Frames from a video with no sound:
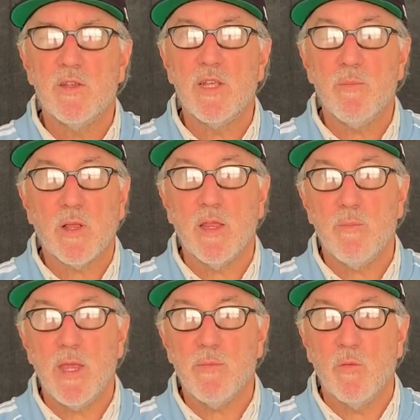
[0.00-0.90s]
typically
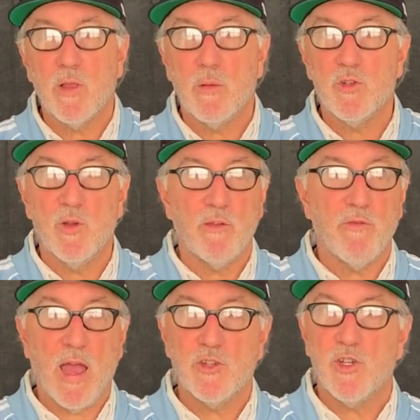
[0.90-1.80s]
people, whether I'm shooting
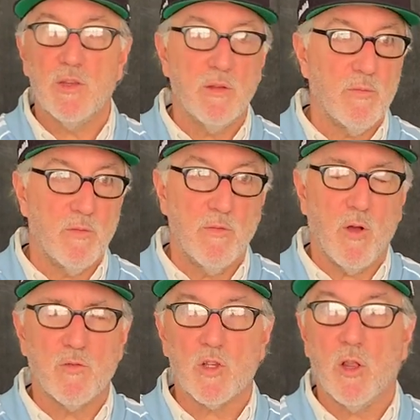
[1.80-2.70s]
fashion, that
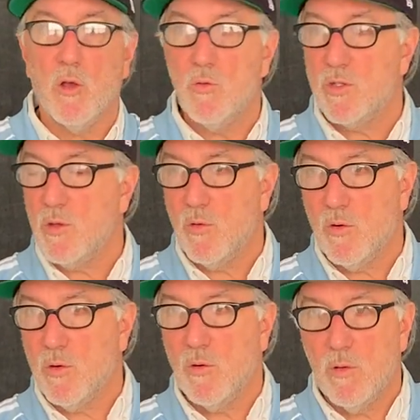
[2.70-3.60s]
involves clothes,
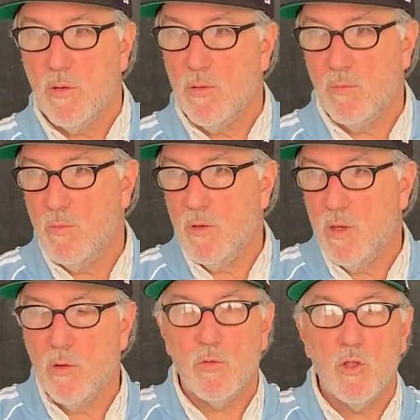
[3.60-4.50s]
or
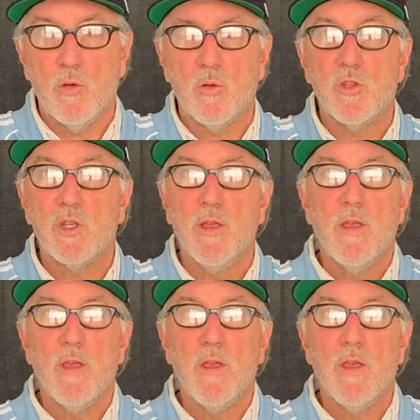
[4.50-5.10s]
nudes,